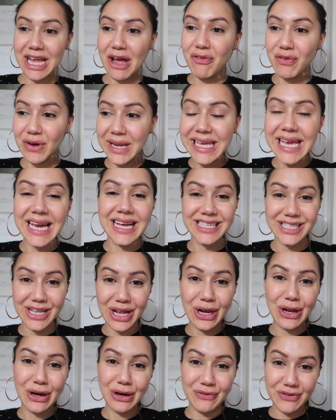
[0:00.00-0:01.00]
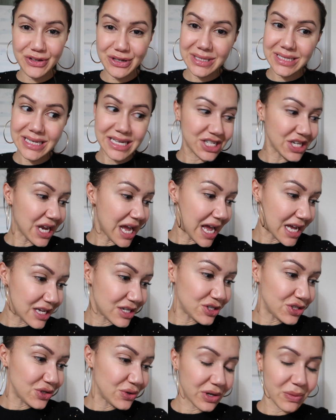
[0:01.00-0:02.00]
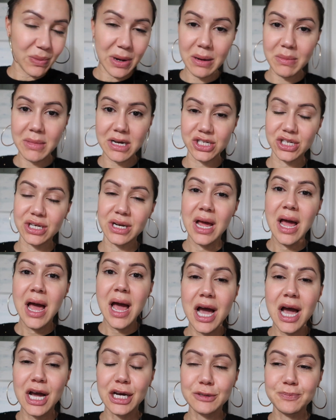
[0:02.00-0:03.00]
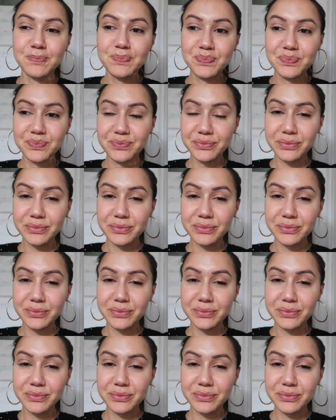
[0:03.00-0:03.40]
definitely gets a lot of usage as you can well imagine um,